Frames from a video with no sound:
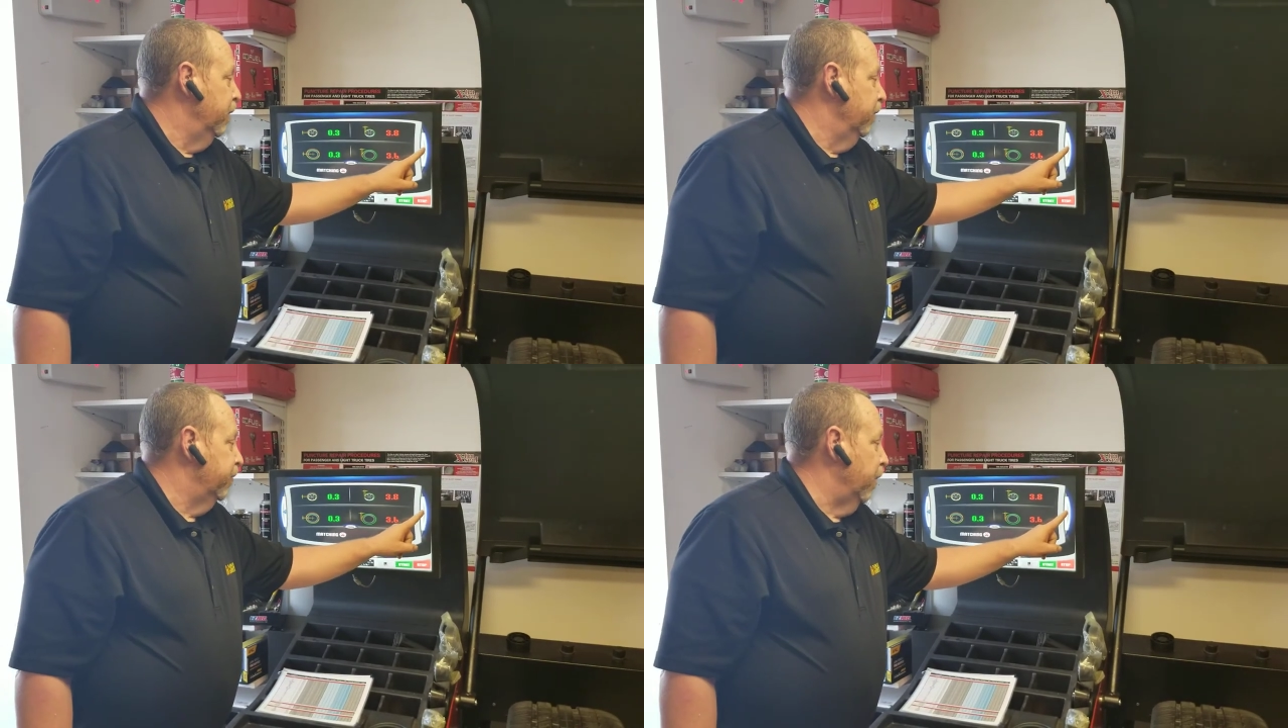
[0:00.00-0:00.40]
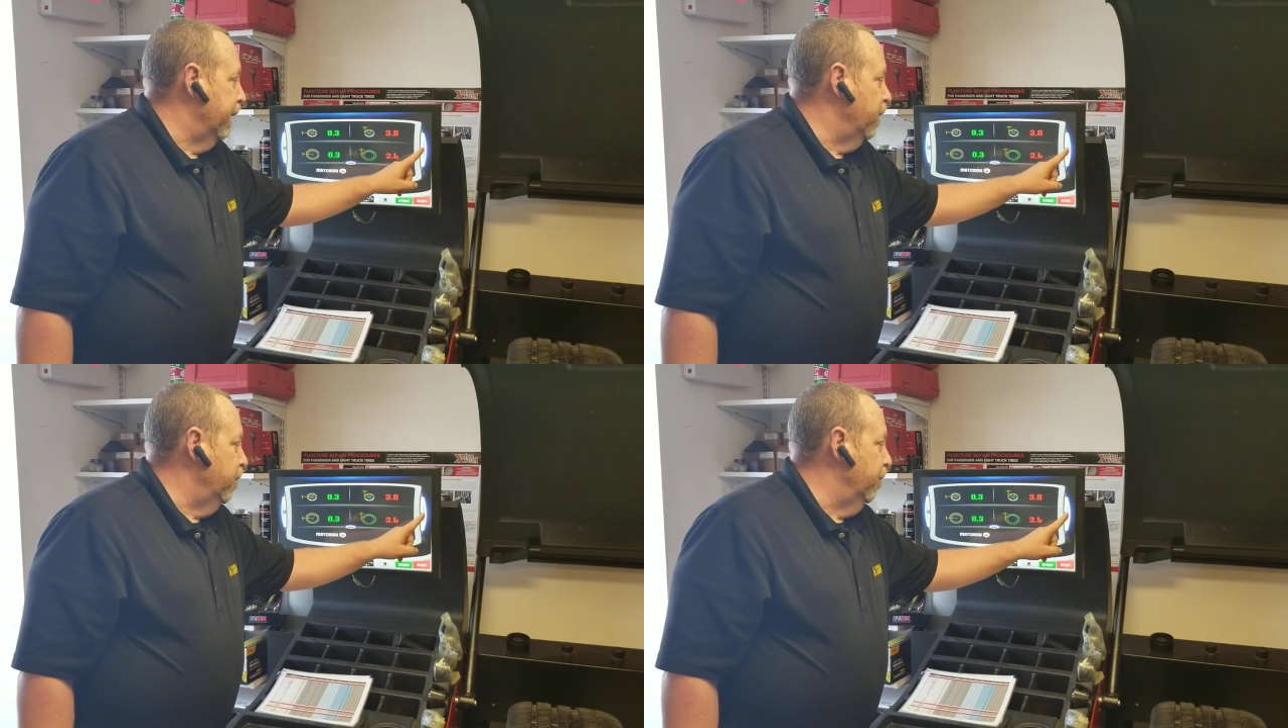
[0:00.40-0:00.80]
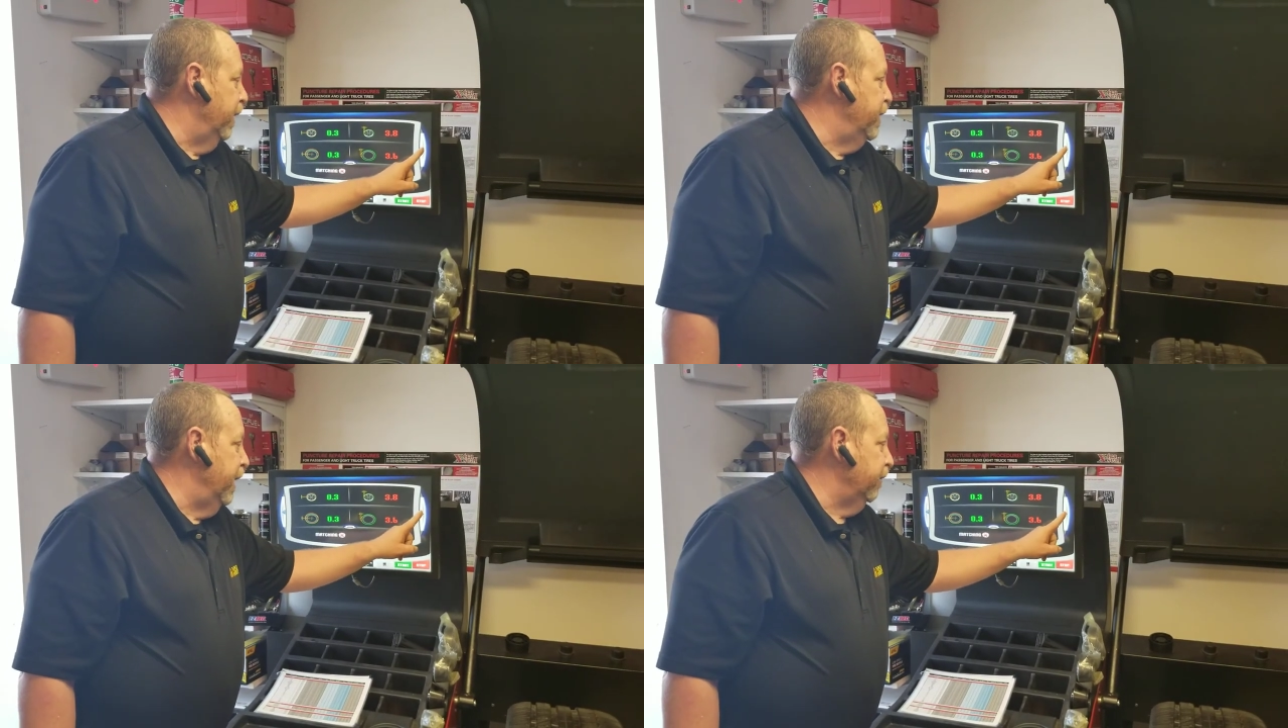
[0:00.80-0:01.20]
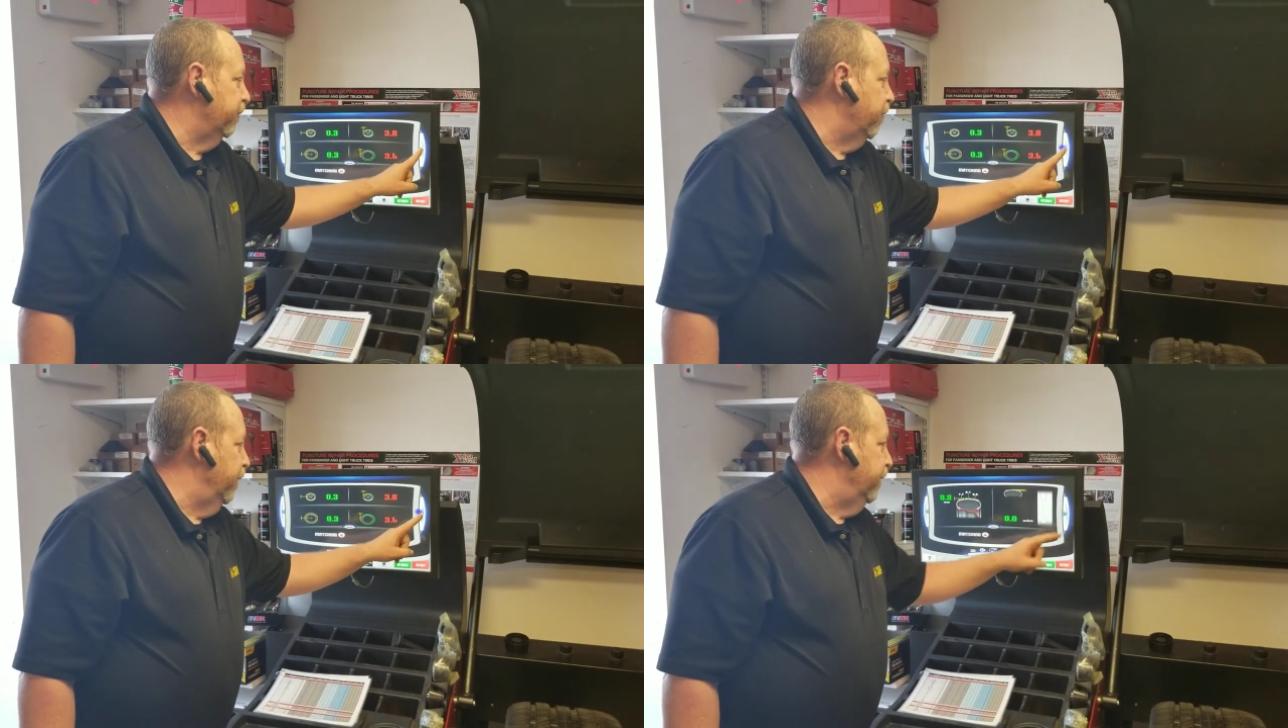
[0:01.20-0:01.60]
So I go to my
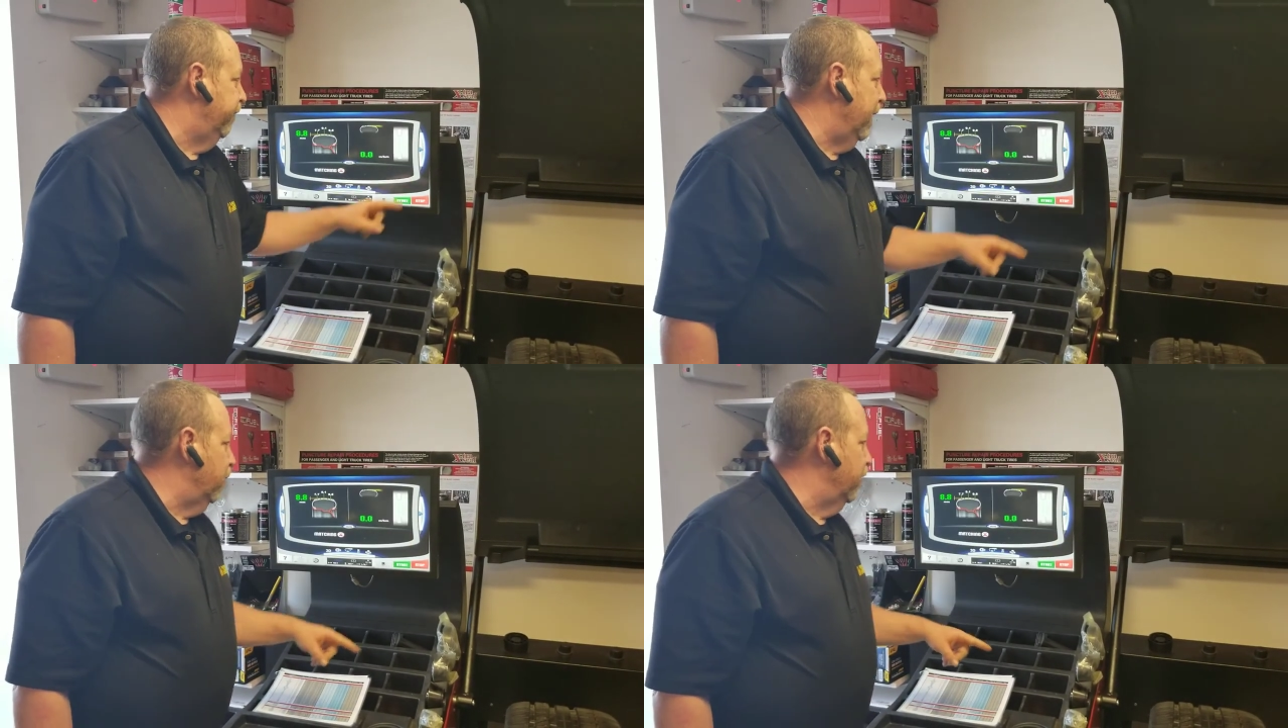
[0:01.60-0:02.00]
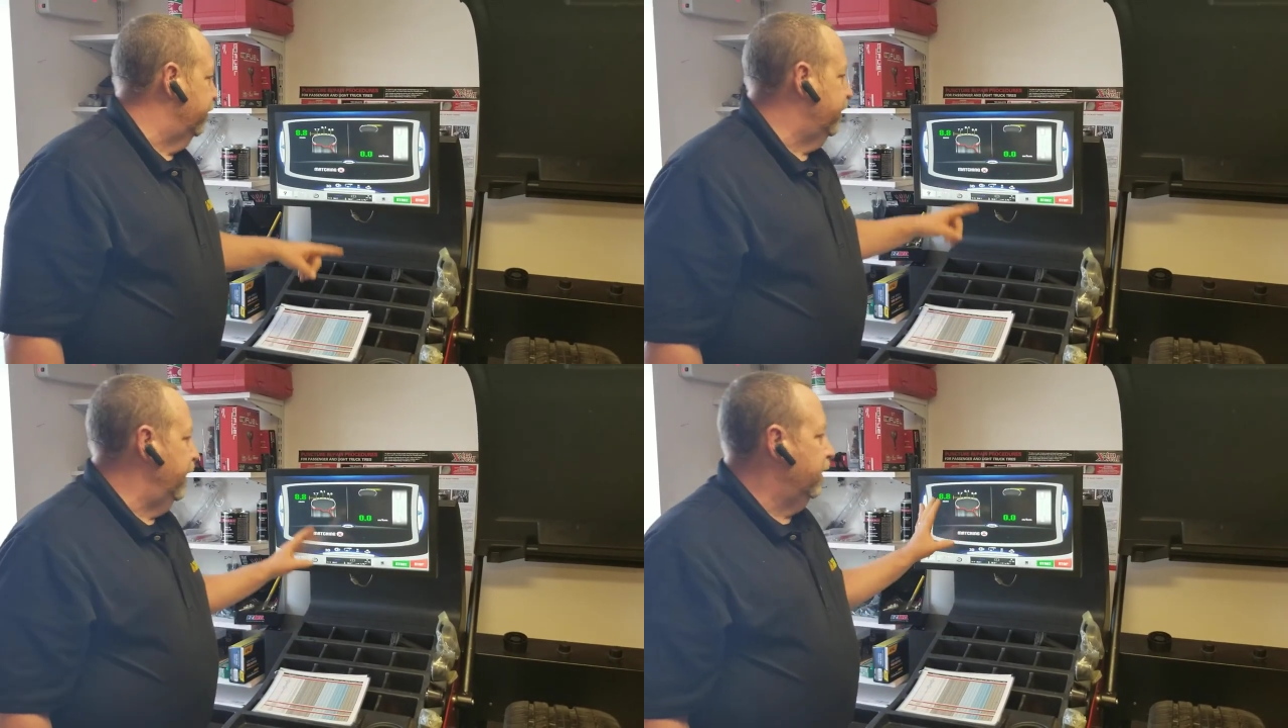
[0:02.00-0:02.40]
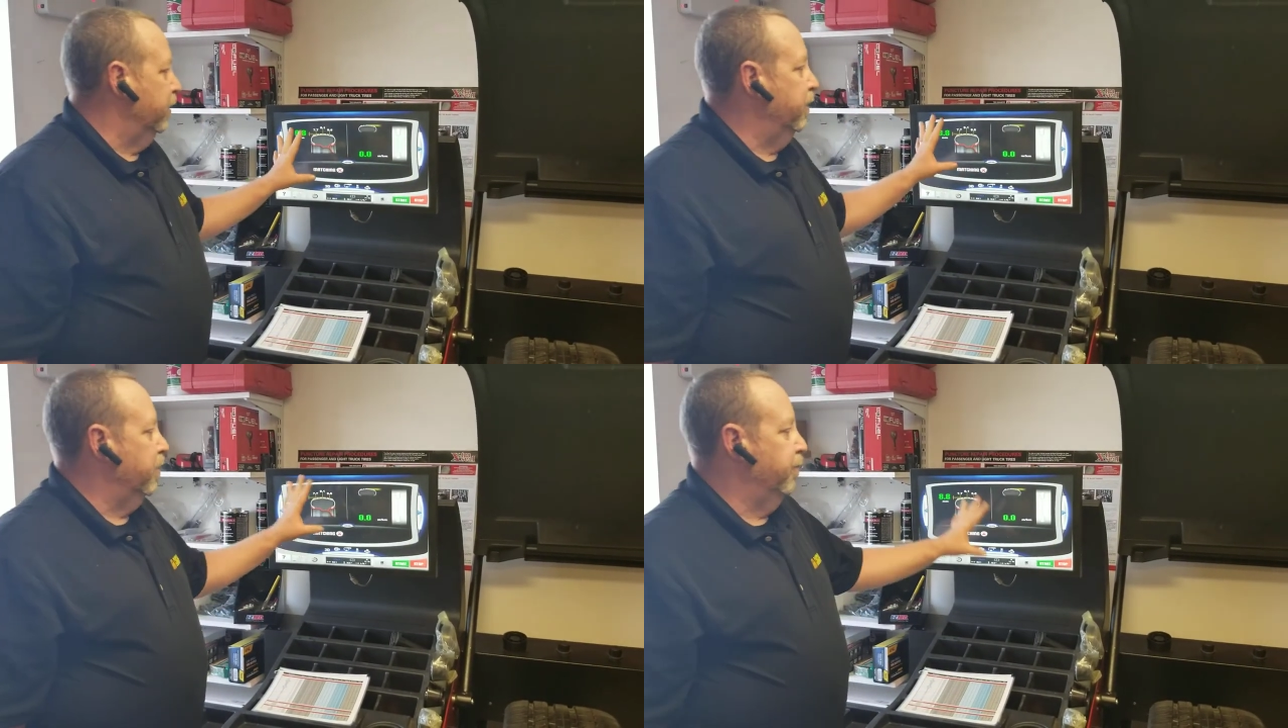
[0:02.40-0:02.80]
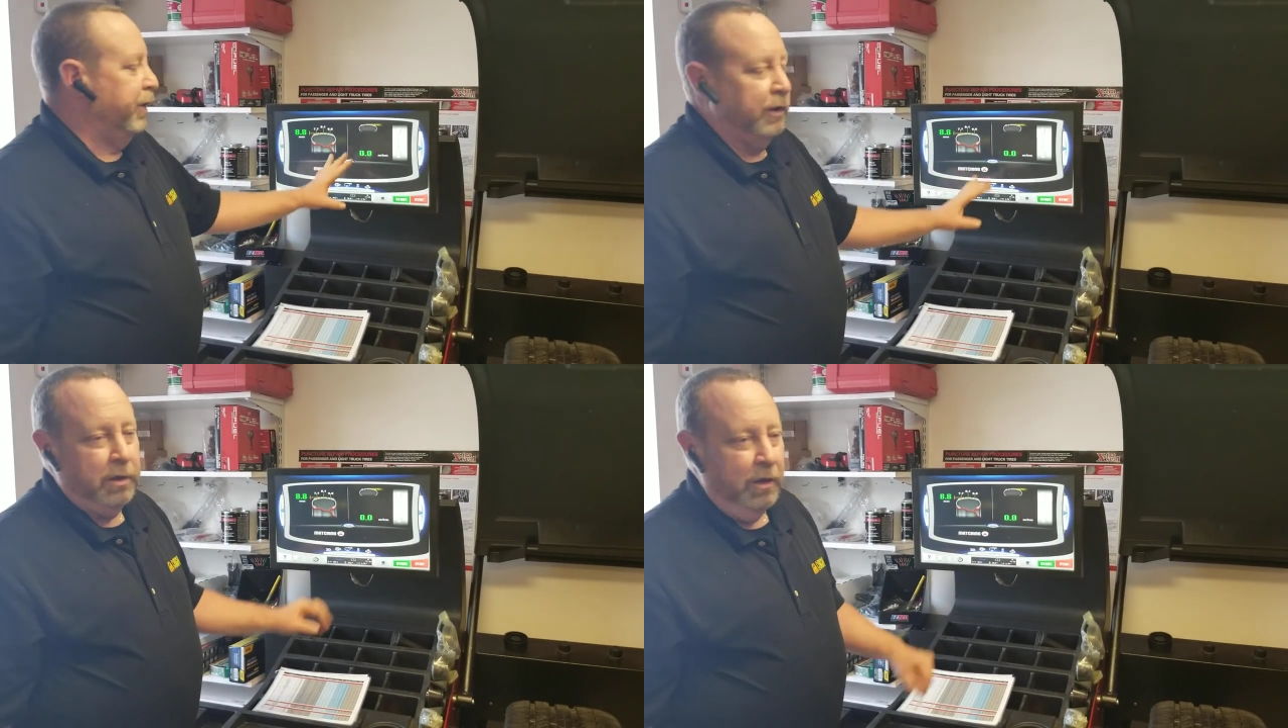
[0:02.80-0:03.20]
next screen if I want to take a little
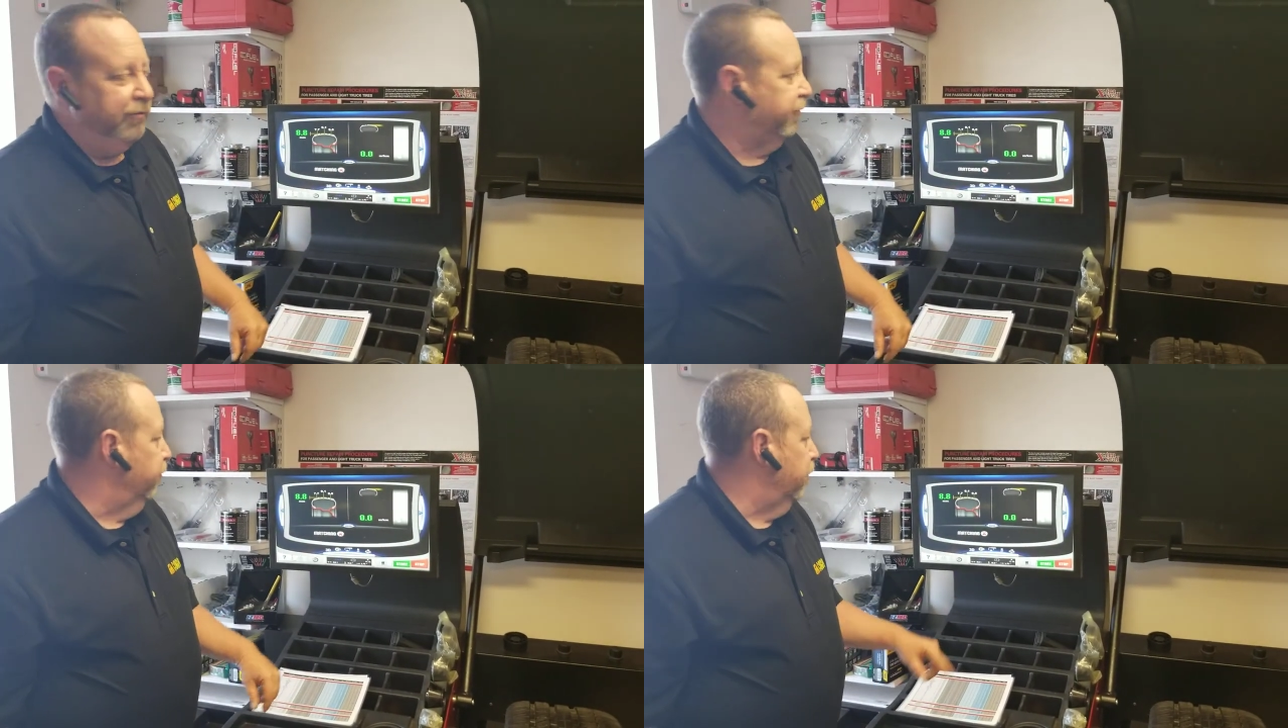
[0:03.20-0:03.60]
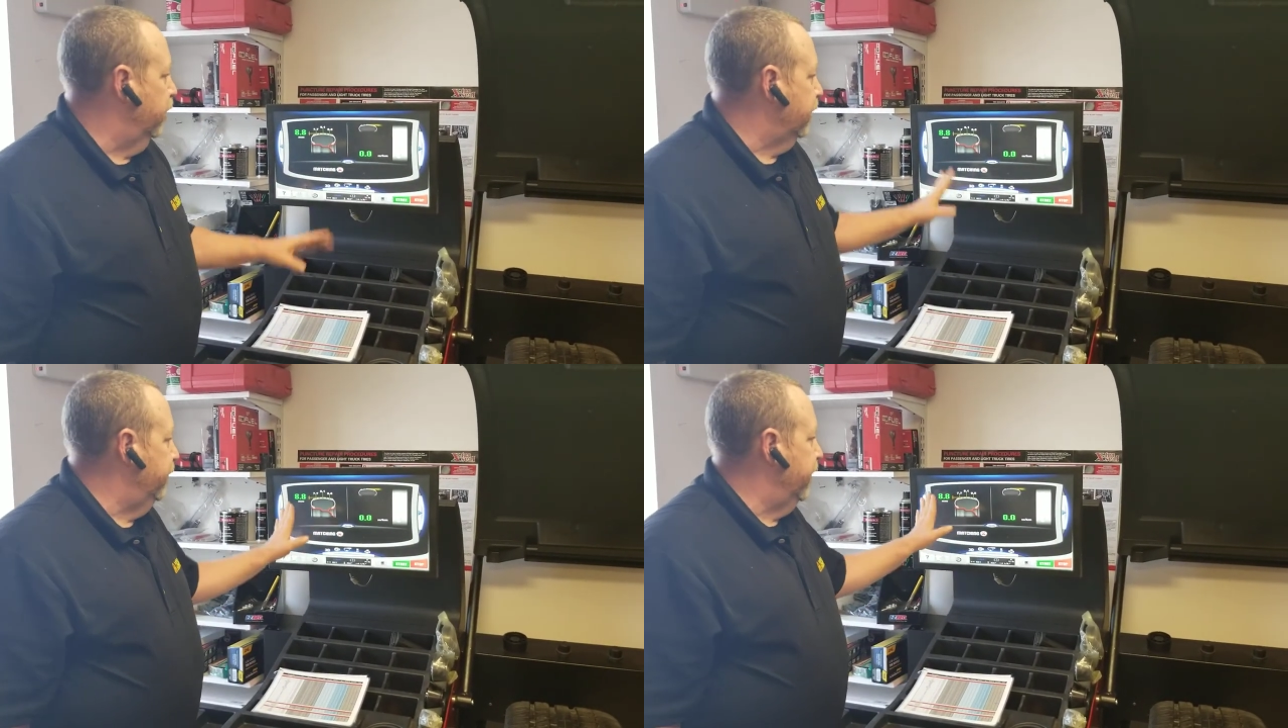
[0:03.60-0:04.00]
bit closer look,